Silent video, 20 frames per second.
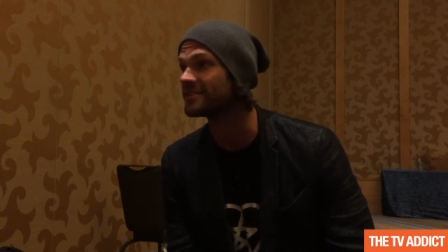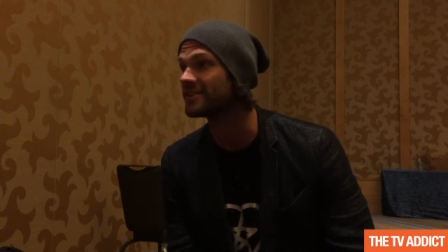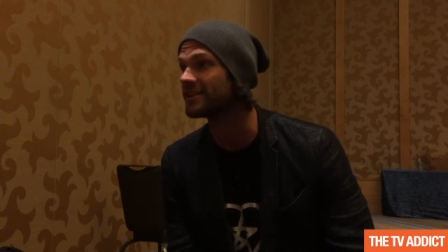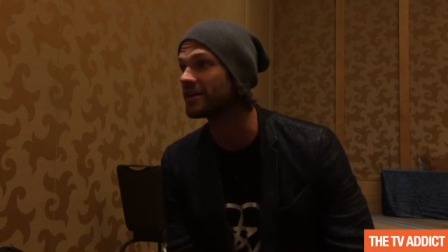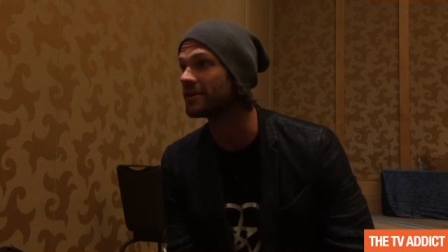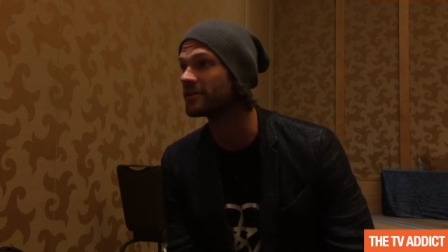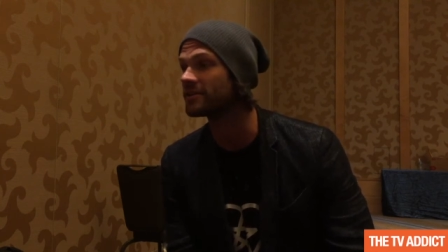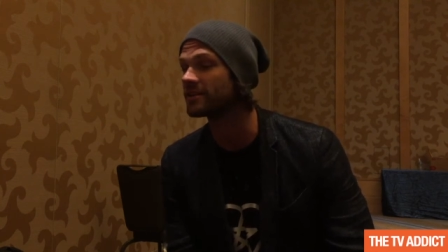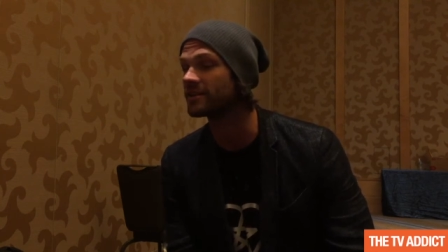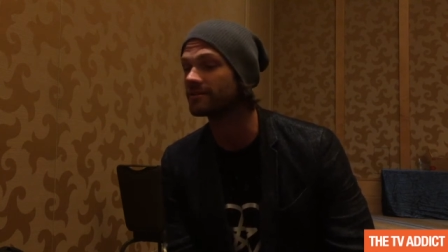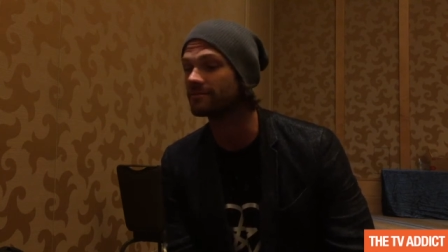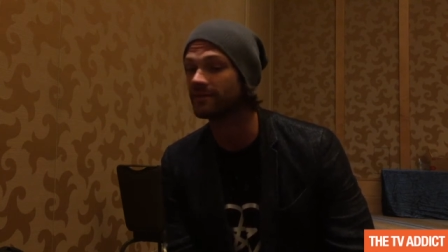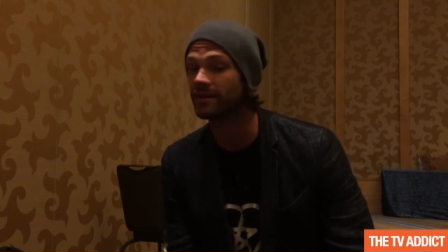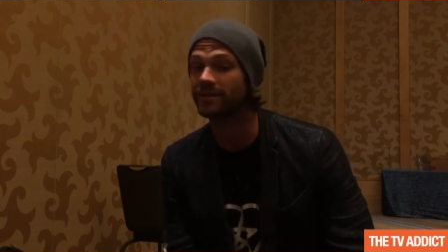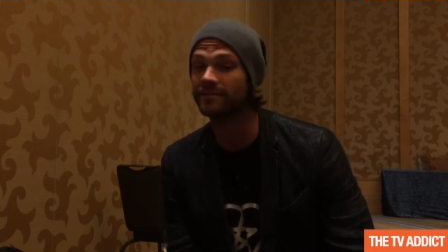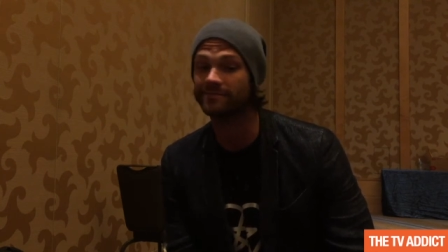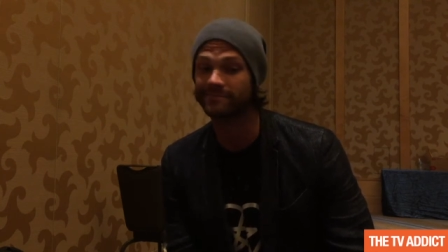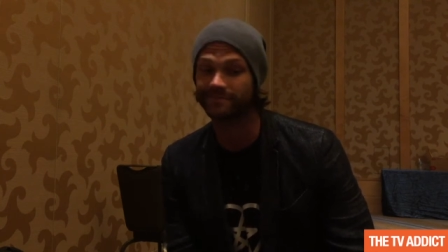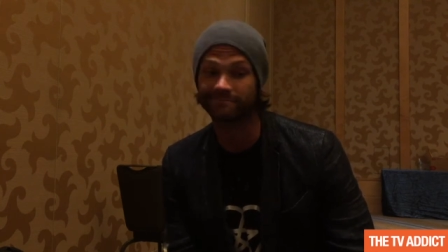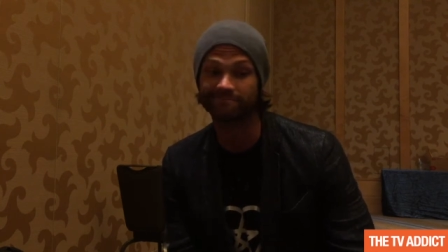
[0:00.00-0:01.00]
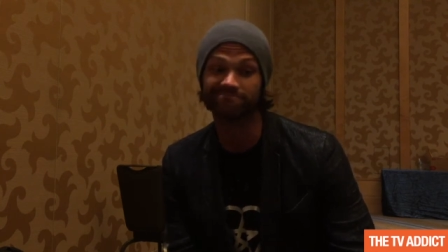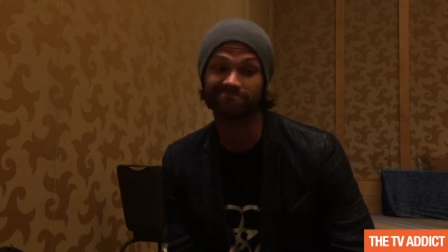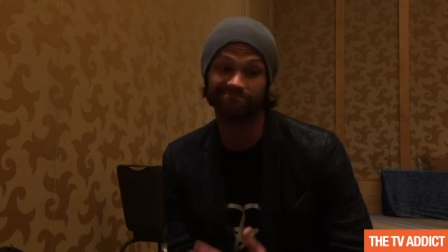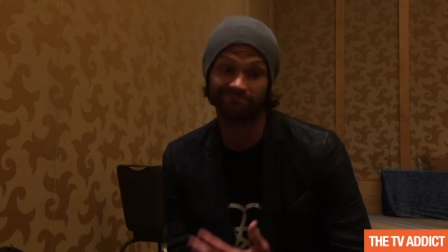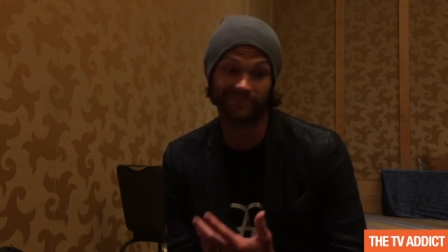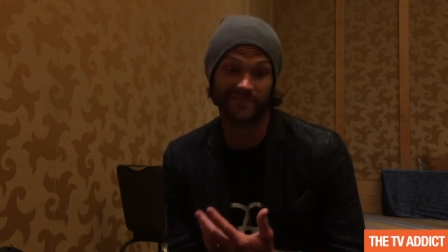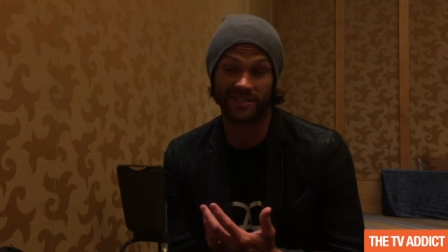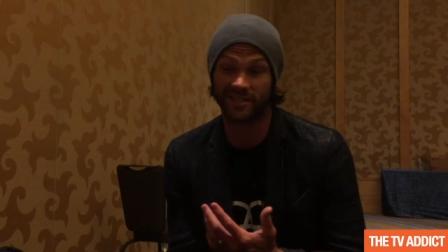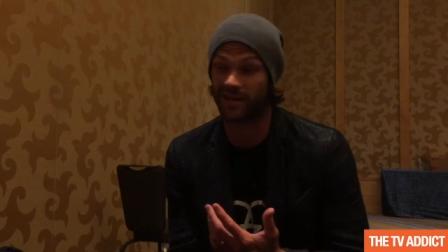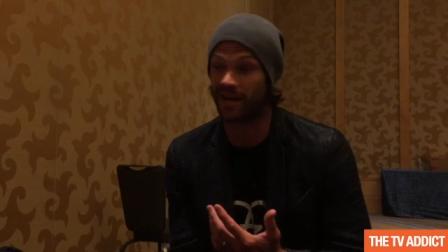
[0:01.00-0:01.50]
You know, you're like, "Well,
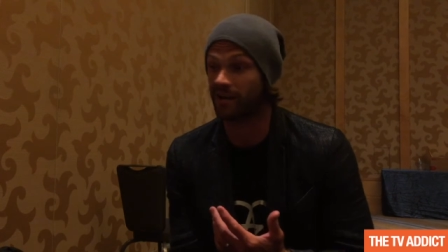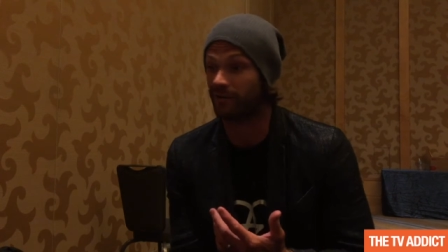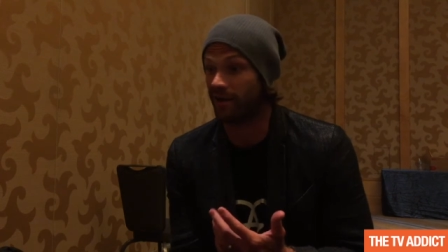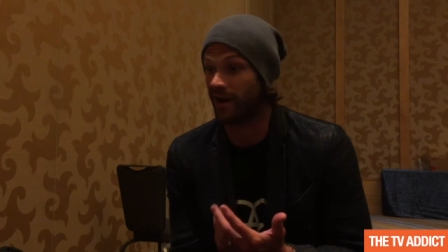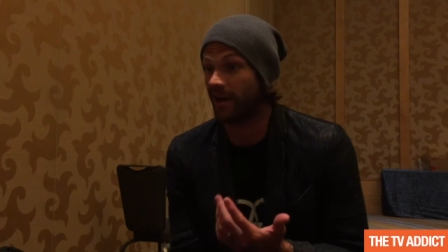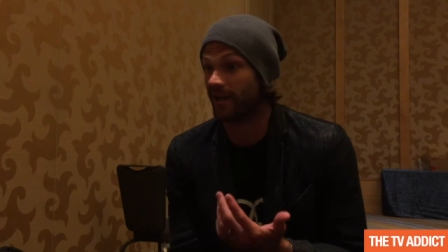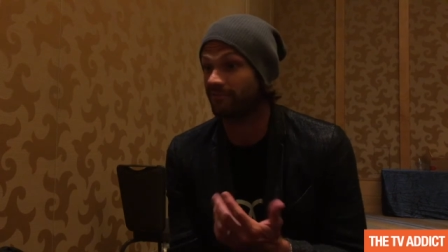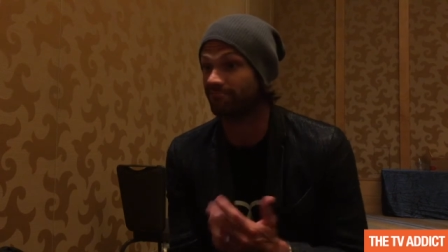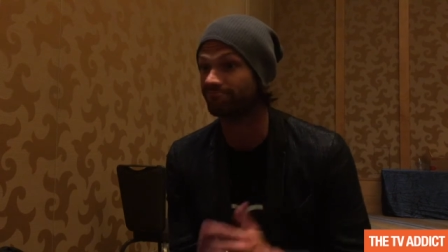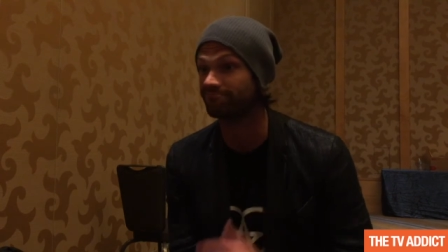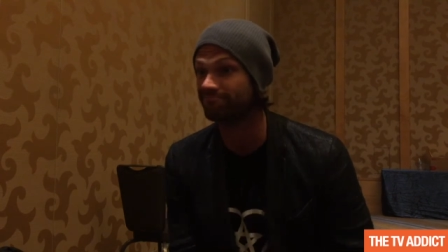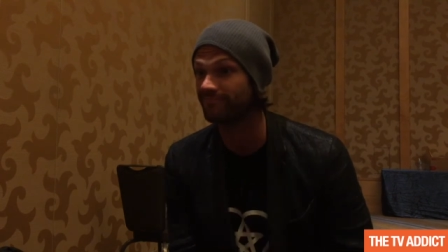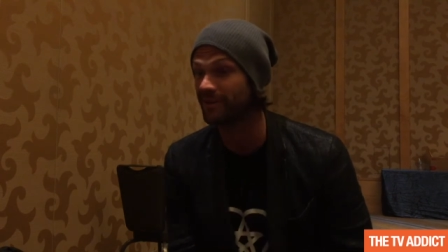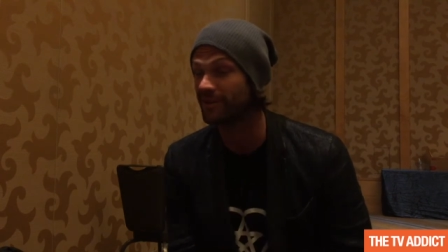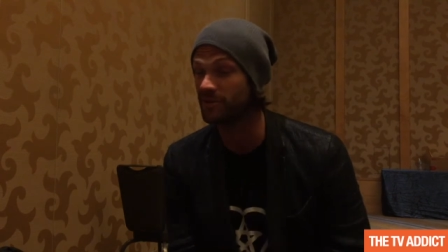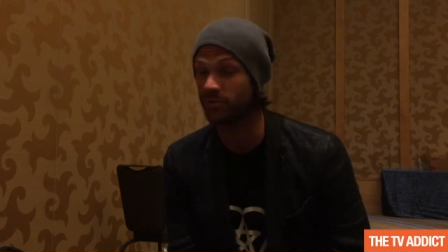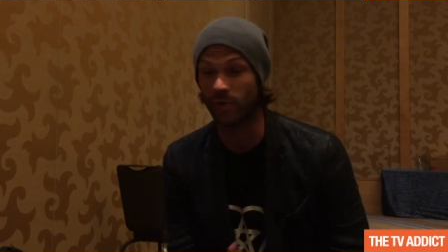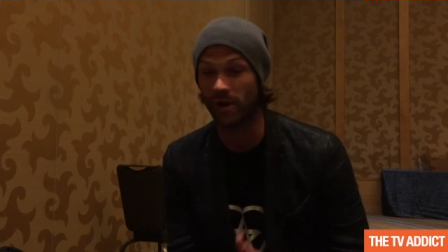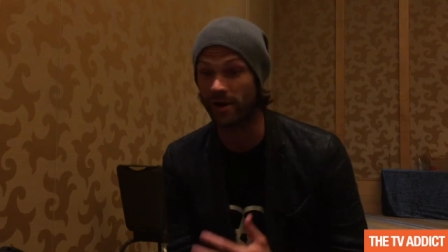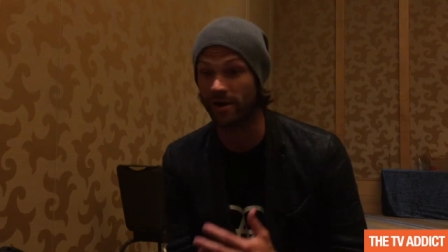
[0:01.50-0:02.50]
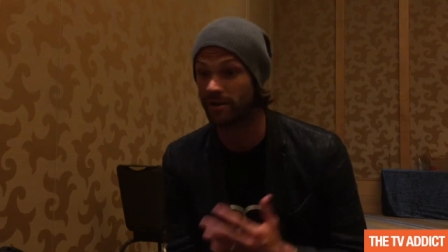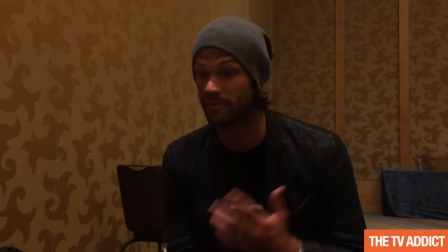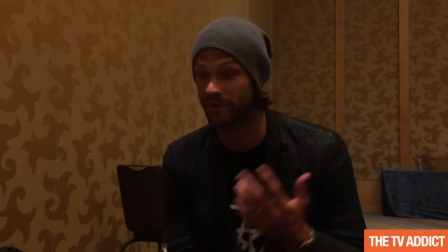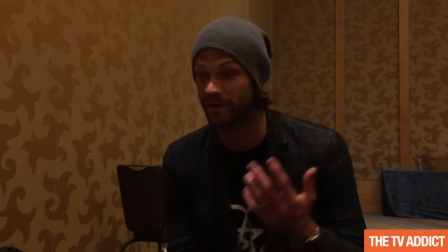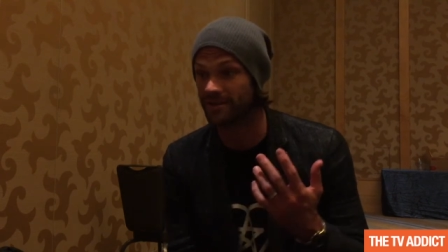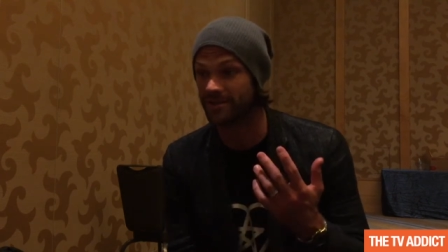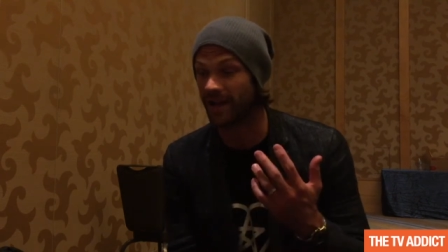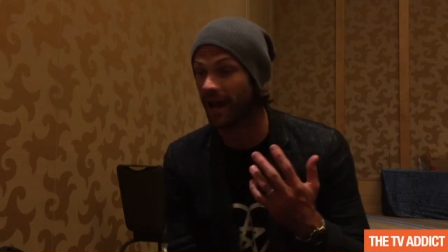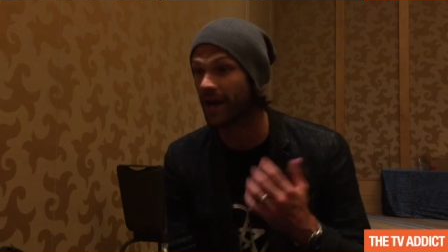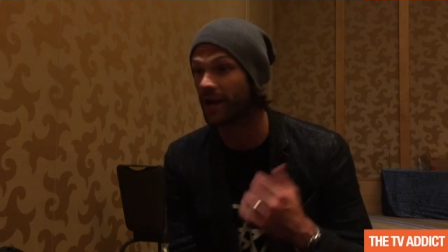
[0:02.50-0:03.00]
she's kind of right. It's weird, but
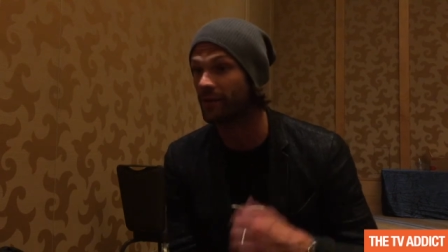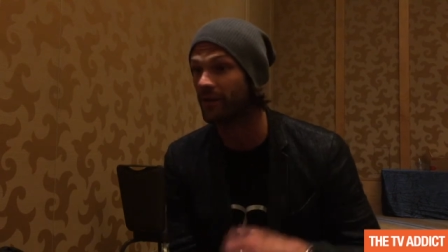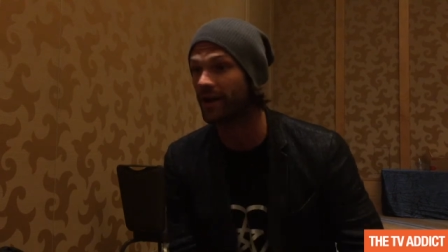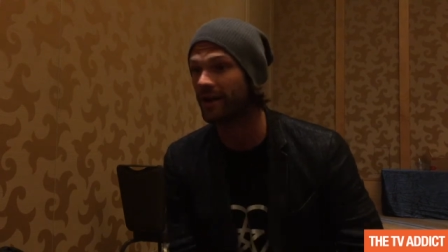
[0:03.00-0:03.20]
it's kind of